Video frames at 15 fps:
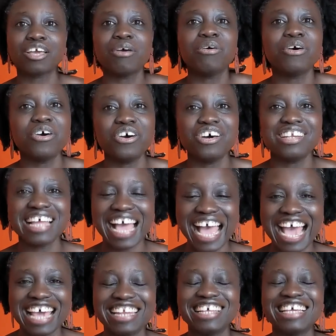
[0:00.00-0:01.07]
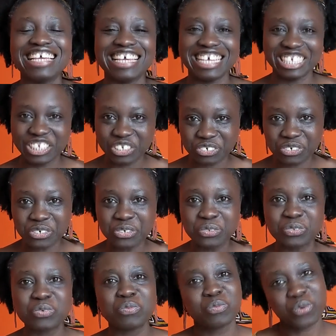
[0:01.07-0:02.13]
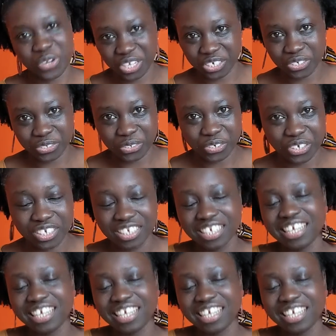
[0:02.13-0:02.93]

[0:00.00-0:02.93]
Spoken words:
go on an historical walking tour.